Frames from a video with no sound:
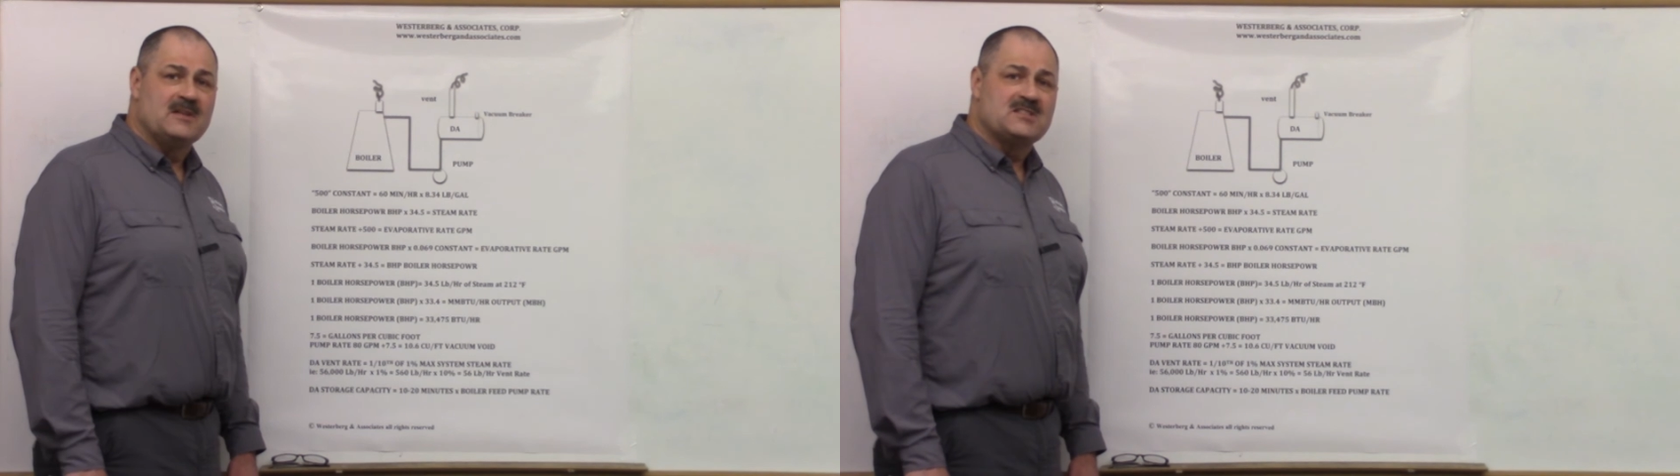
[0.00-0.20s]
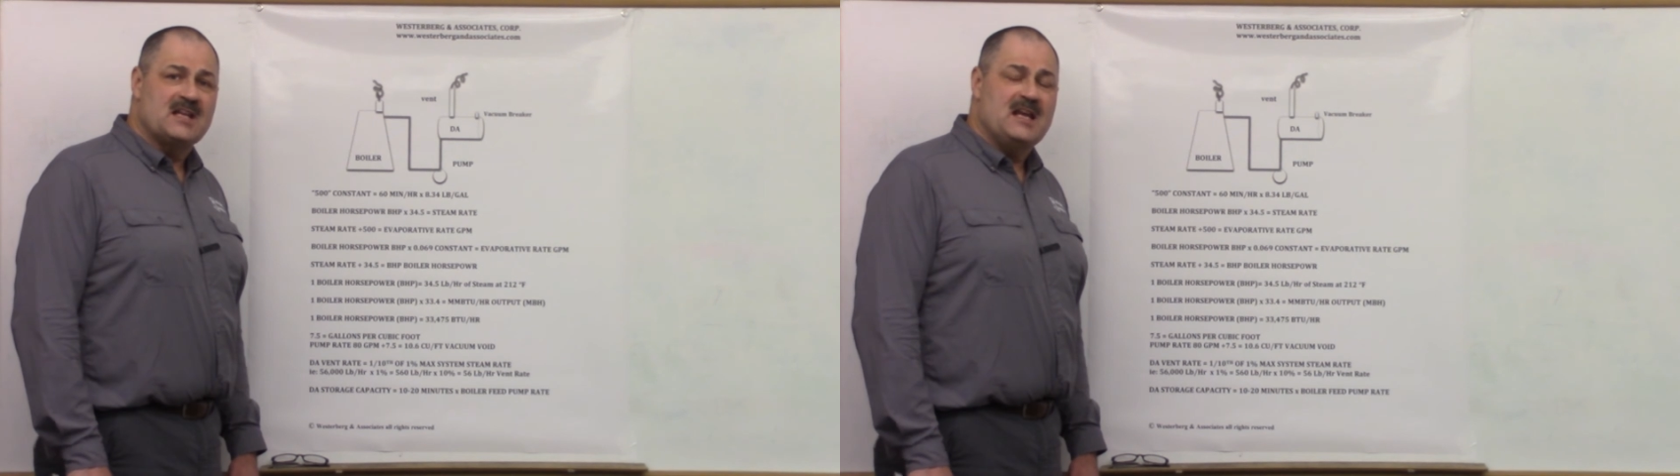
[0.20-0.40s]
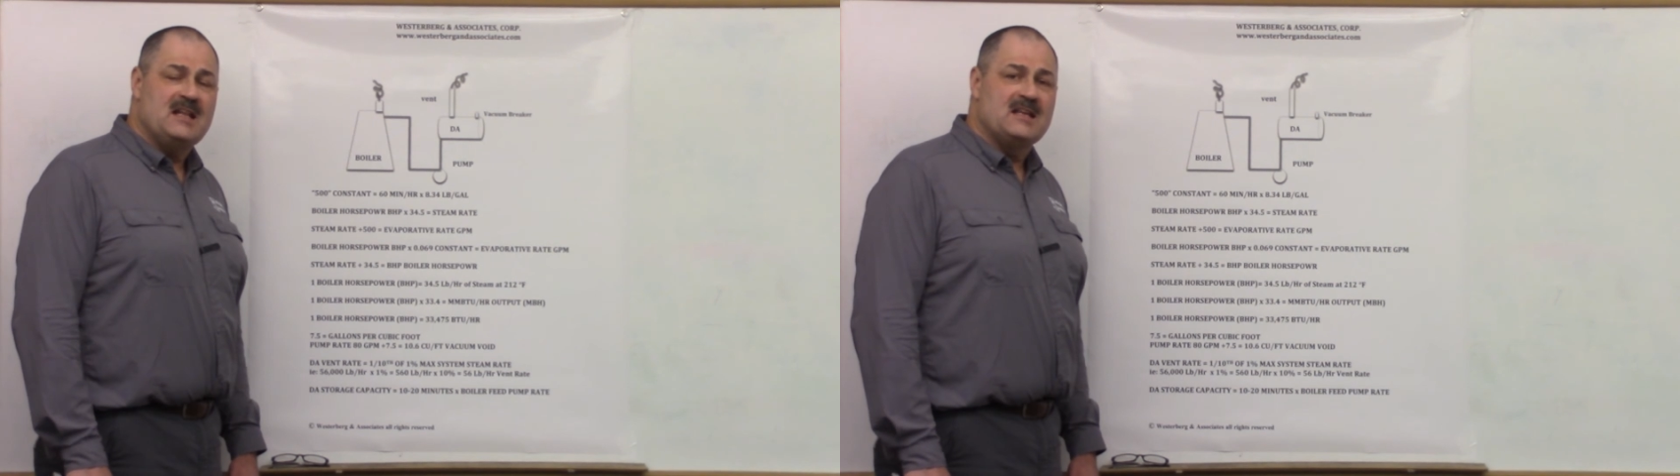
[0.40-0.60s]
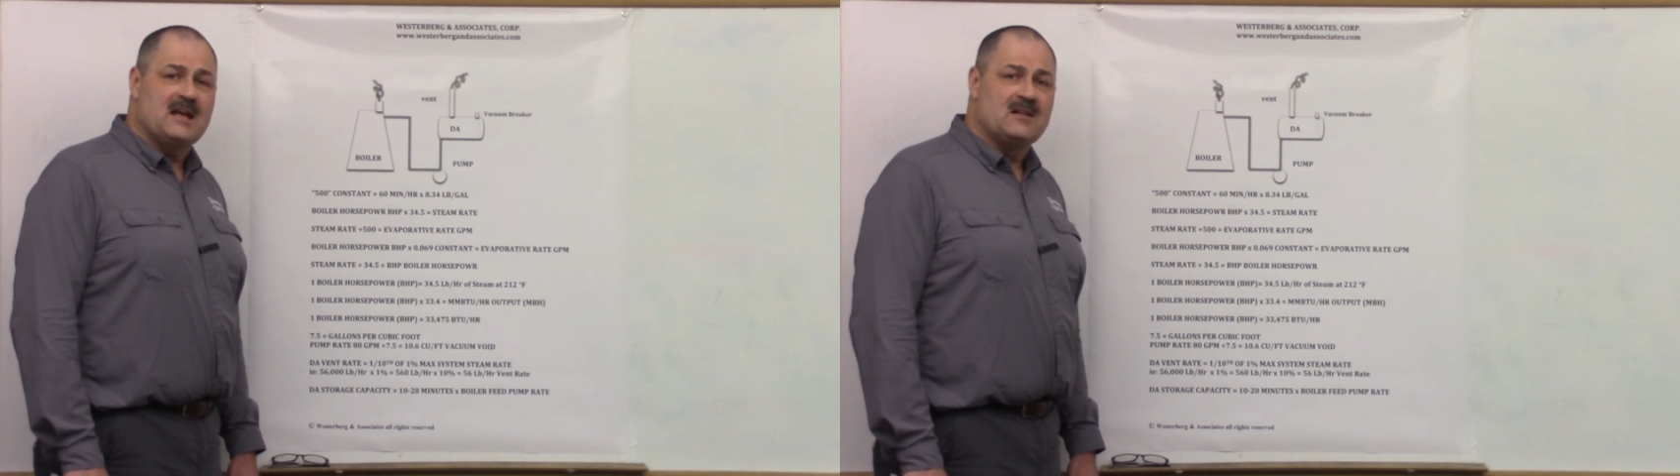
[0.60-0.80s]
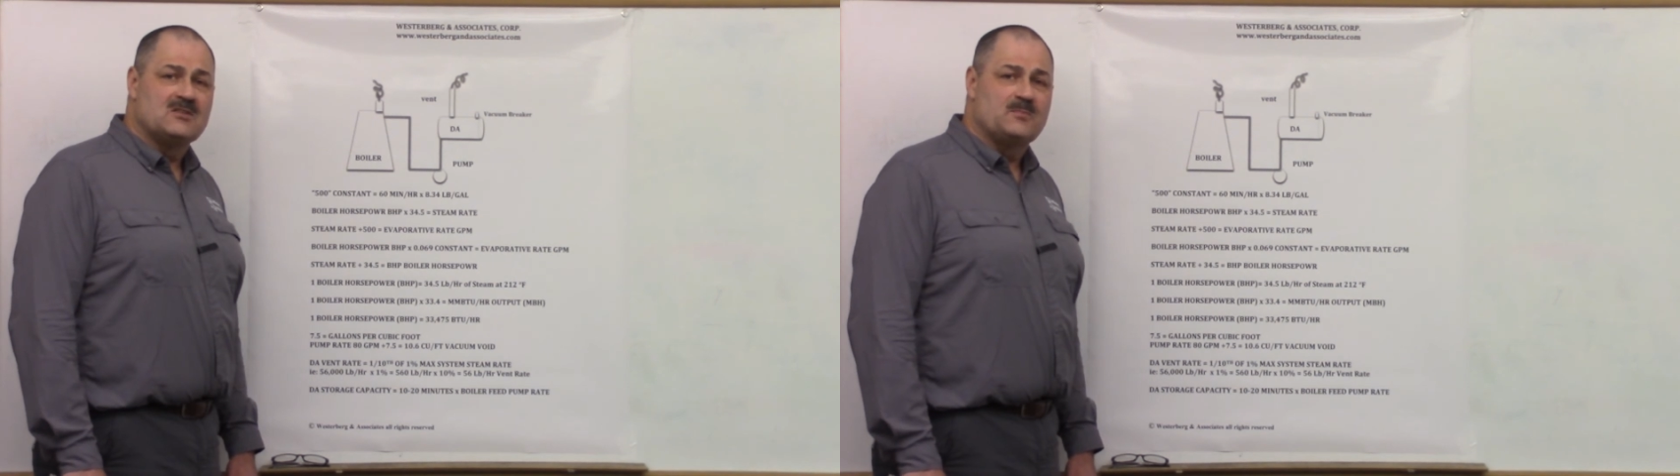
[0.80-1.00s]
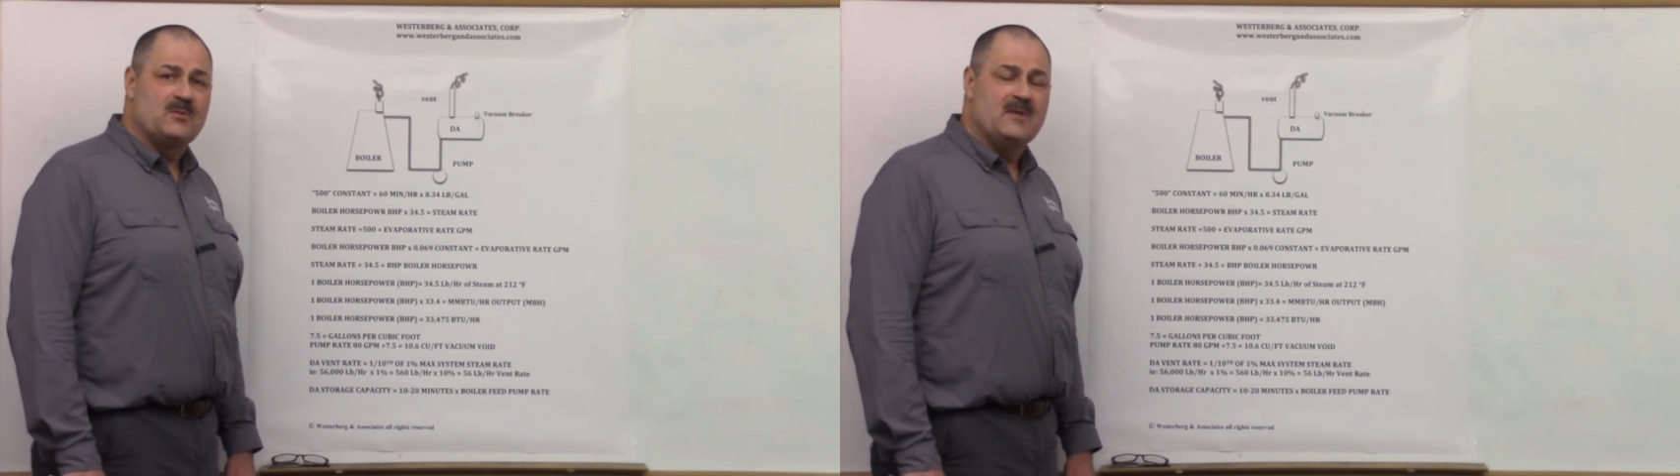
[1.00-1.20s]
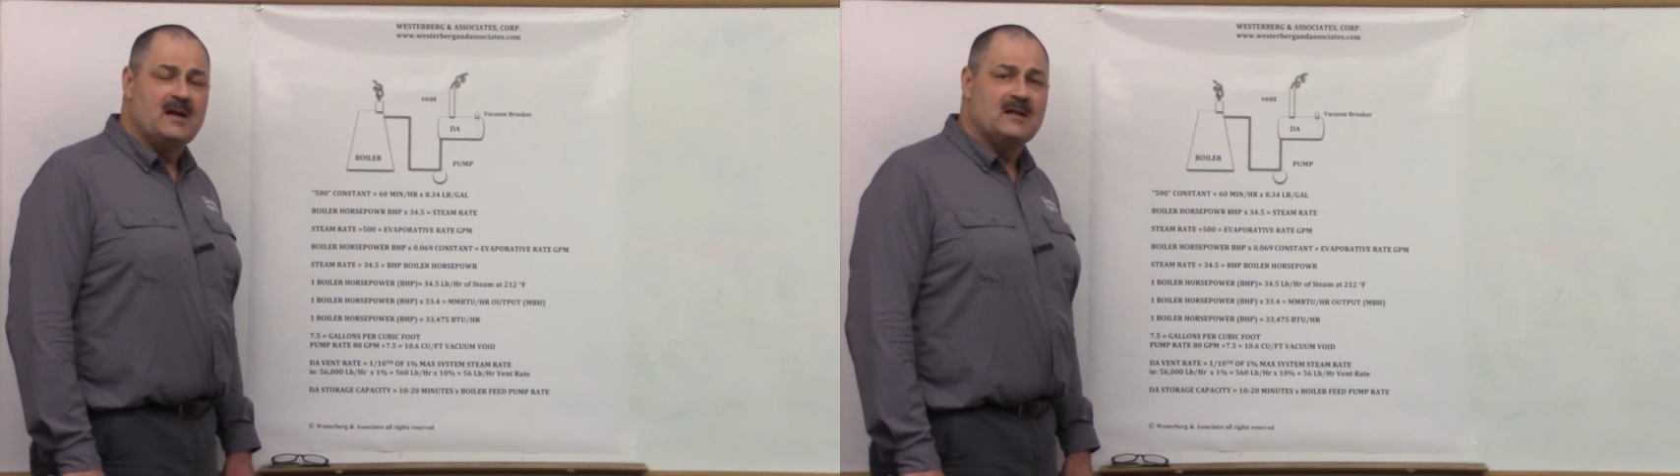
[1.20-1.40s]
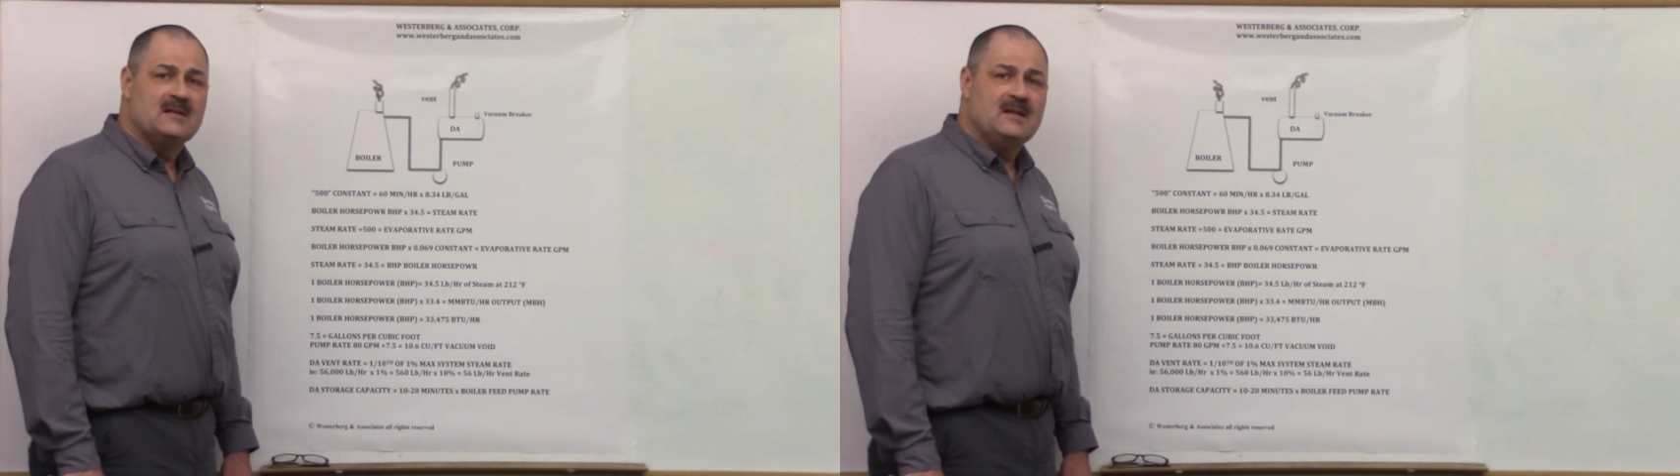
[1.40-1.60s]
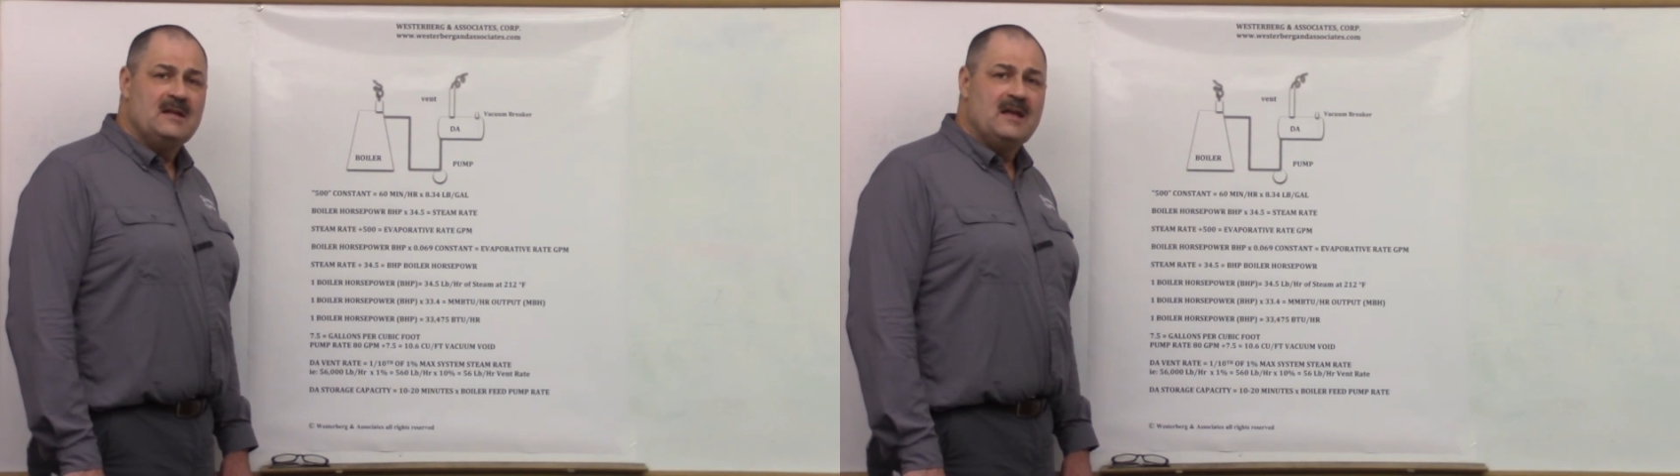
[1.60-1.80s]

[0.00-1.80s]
it's 80 gallons per minute.